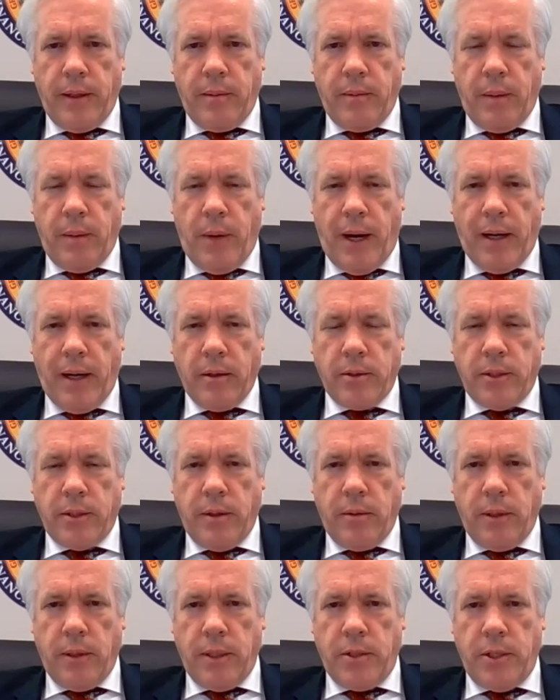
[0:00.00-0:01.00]

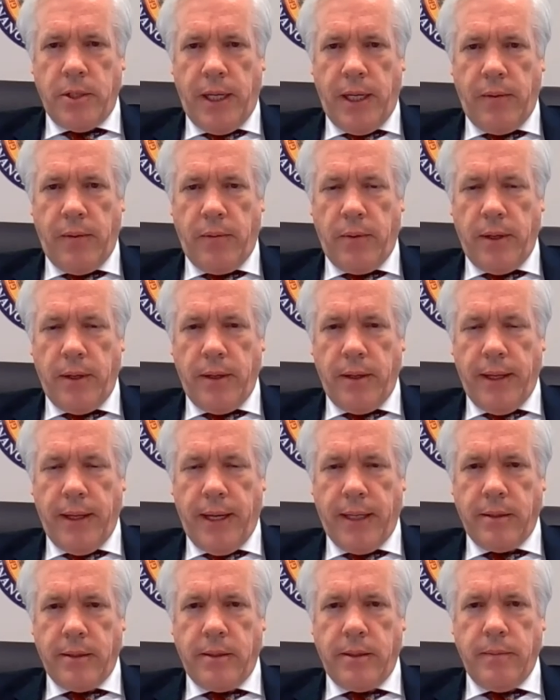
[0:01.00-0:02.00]
milestone achieved
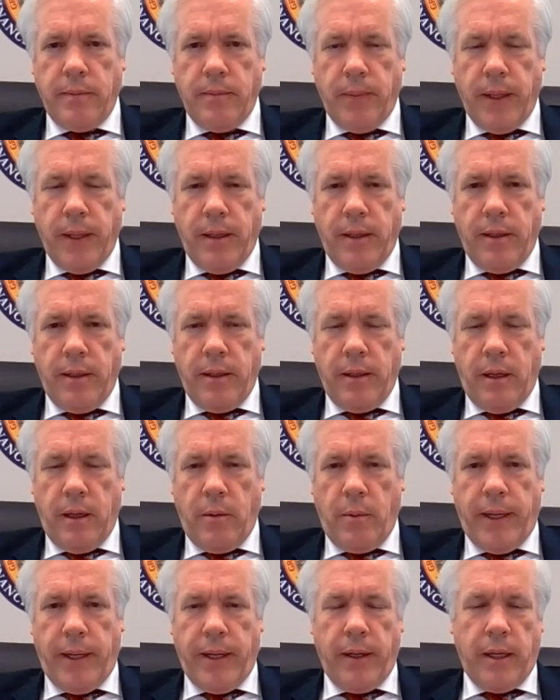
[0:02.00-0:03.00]
that
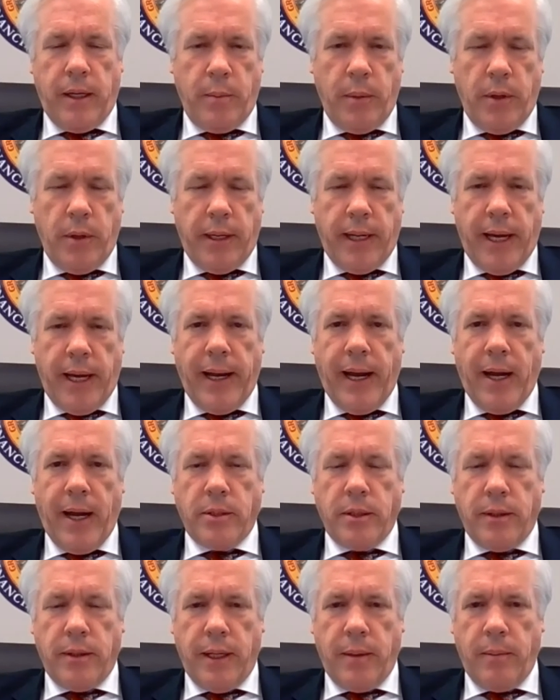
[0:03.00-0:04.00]
we can communicate out
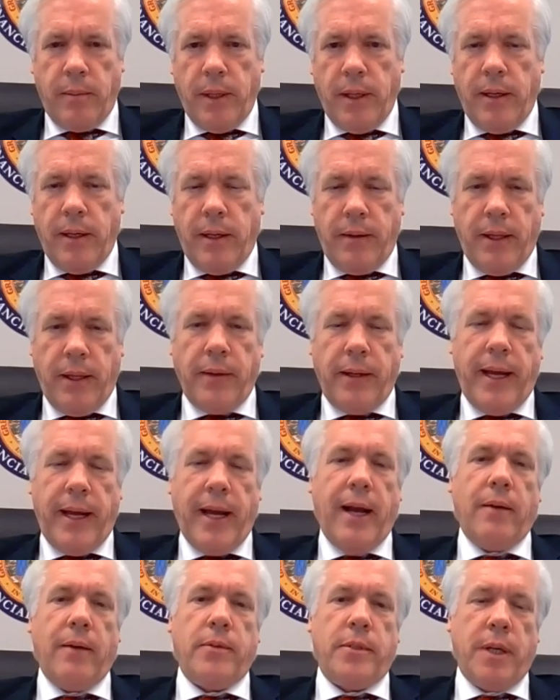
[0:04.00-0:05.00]
to them. Then they
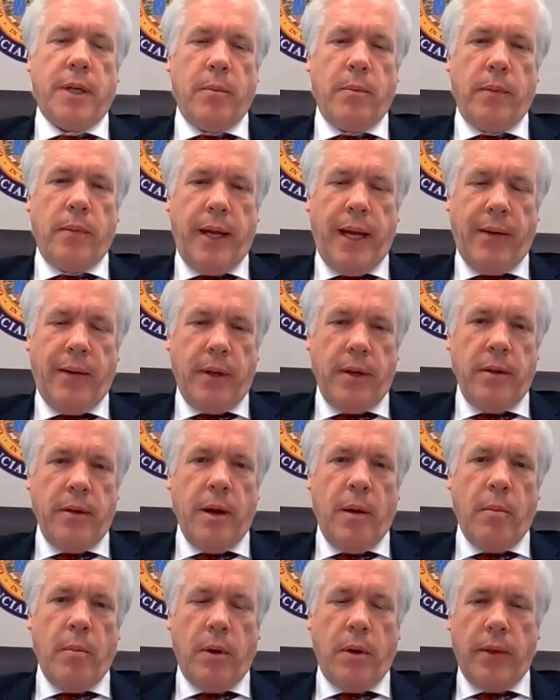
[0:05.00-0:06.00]
have a
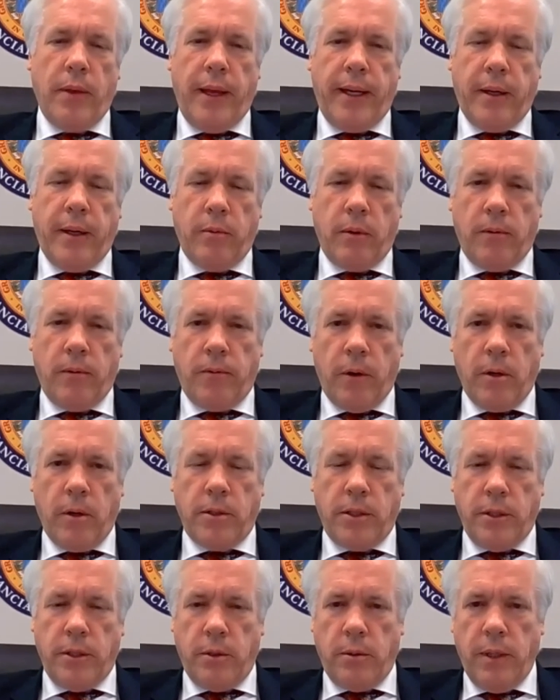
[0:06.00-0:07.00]
number they can refer
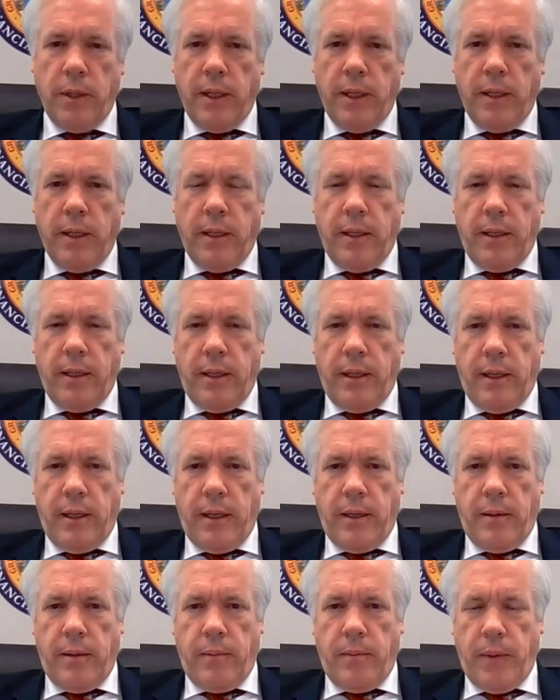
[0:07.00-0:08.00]
to
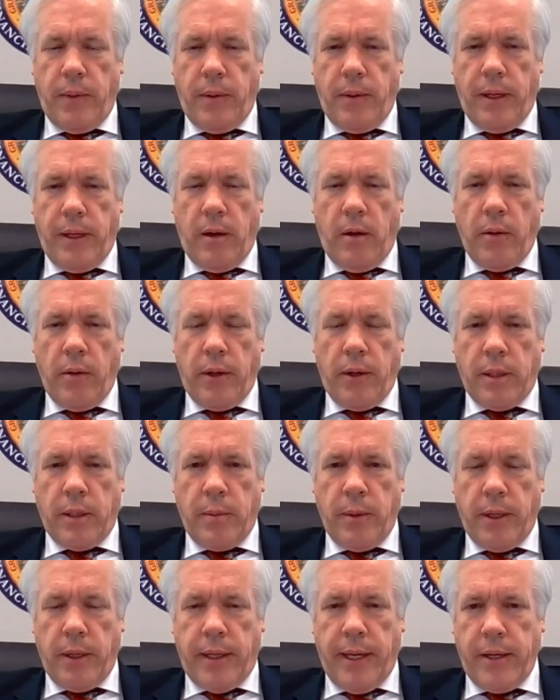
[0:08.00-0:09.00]
in all their
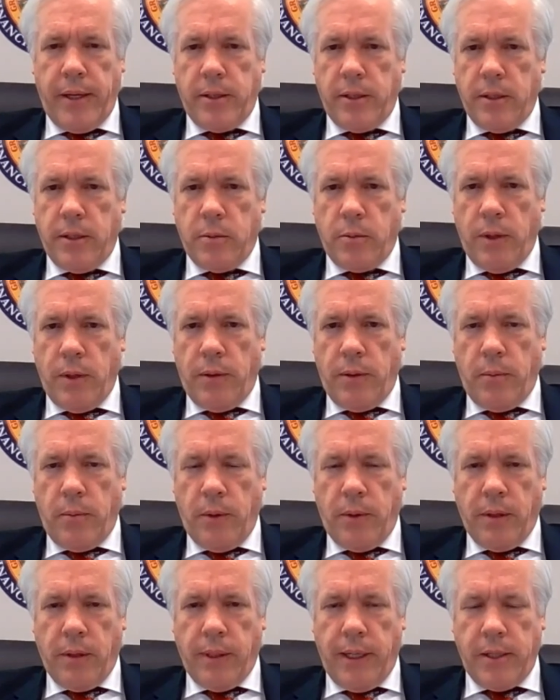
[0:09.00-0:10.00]
communications with
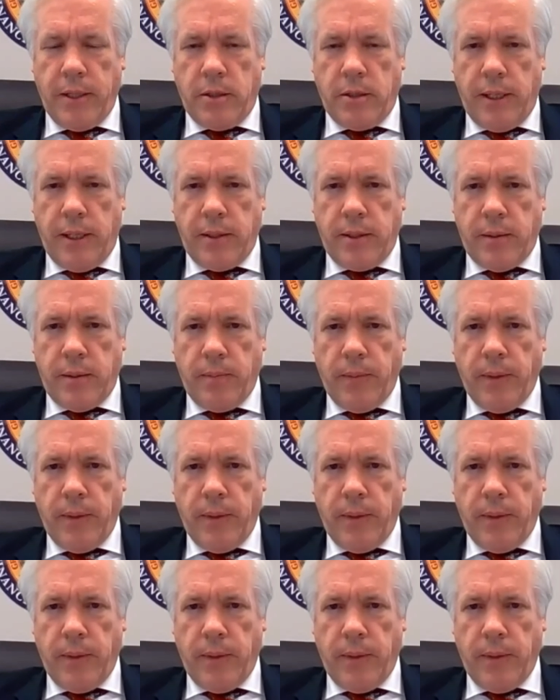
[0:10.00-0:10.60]
the legislature.